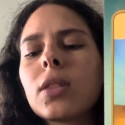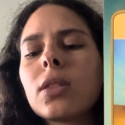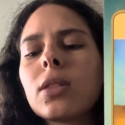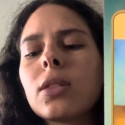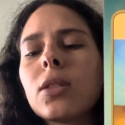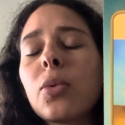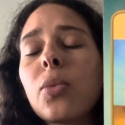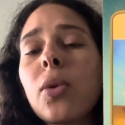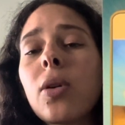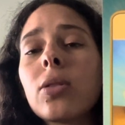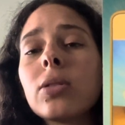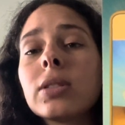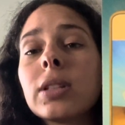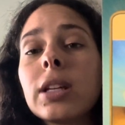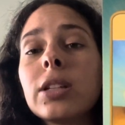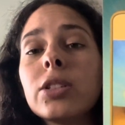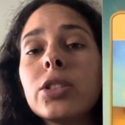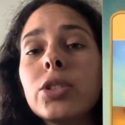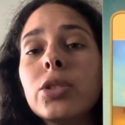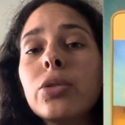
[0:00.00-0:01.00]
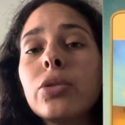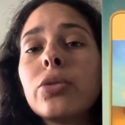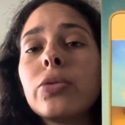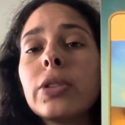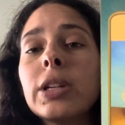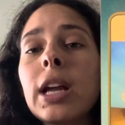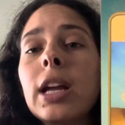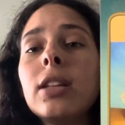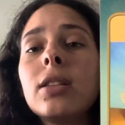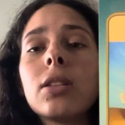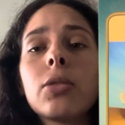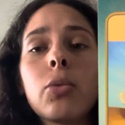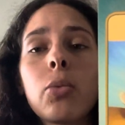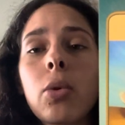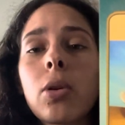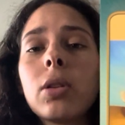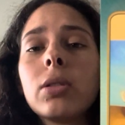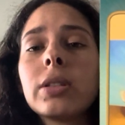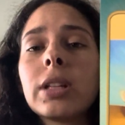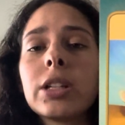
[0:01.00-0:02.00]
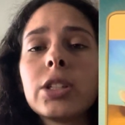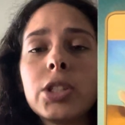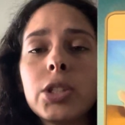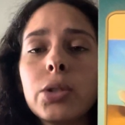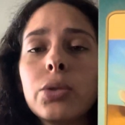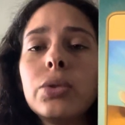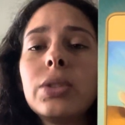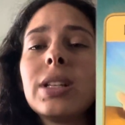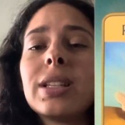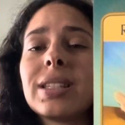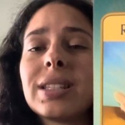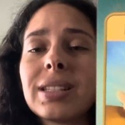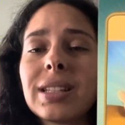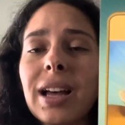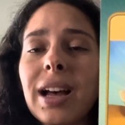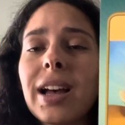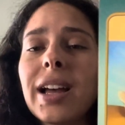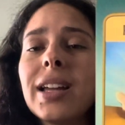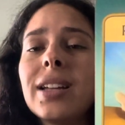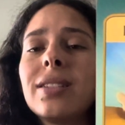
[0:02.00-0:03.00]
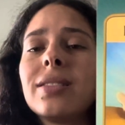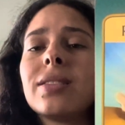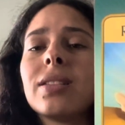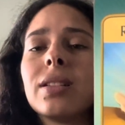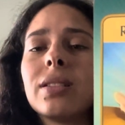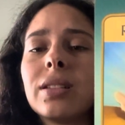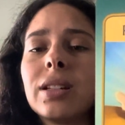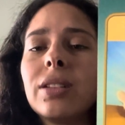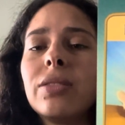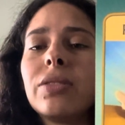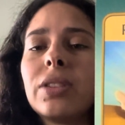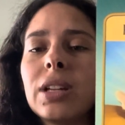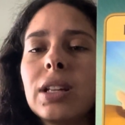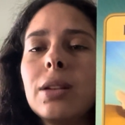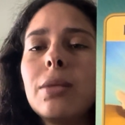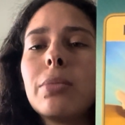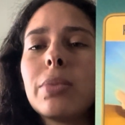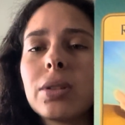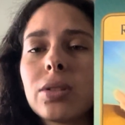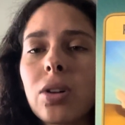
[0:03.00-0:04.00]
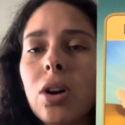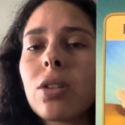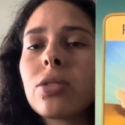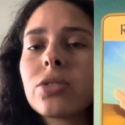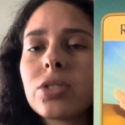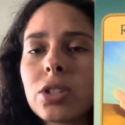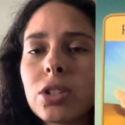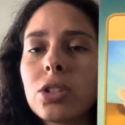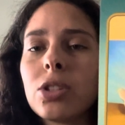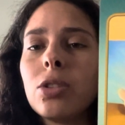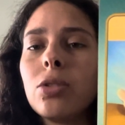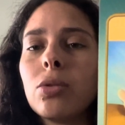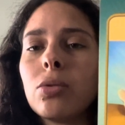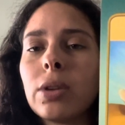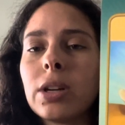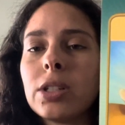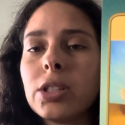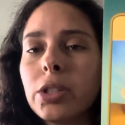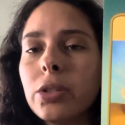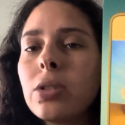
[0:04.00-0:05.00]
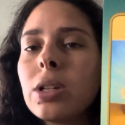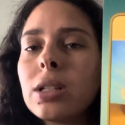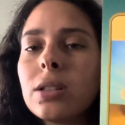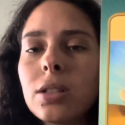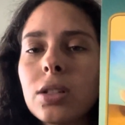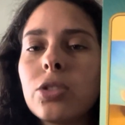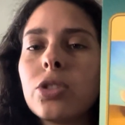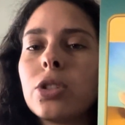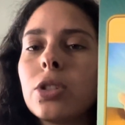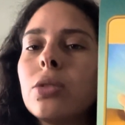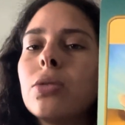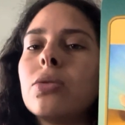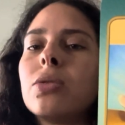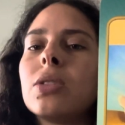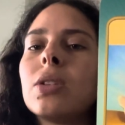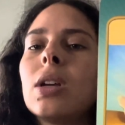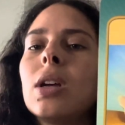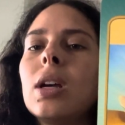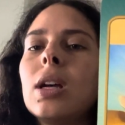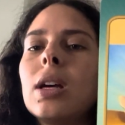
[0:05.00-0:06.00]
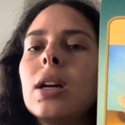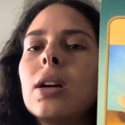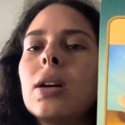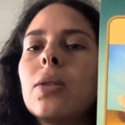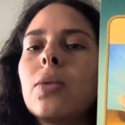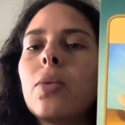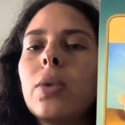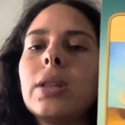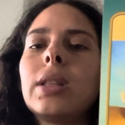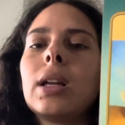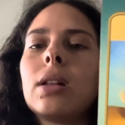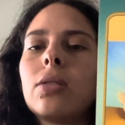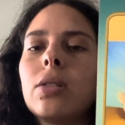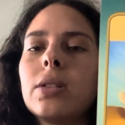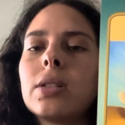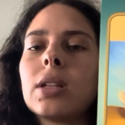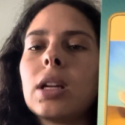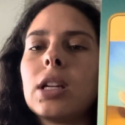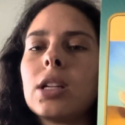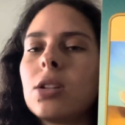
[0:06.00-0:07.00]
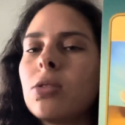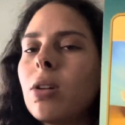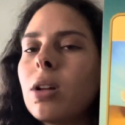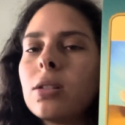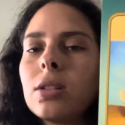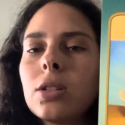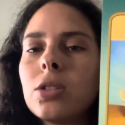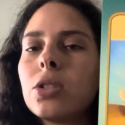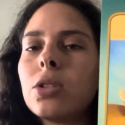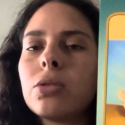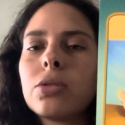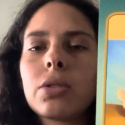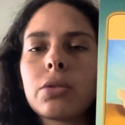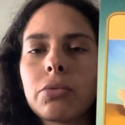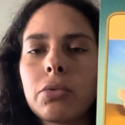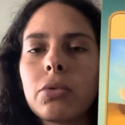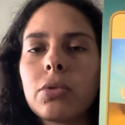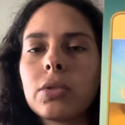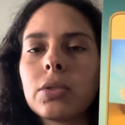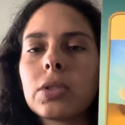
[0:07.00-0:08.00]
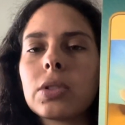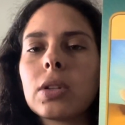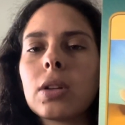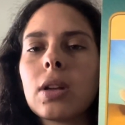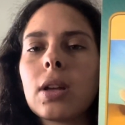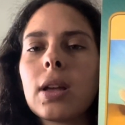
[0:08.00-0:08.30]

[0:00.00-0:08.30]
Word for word: The world that you create, the world that you decide to live in belongs to you and you get to choose what that looks like. You get to choose the rules.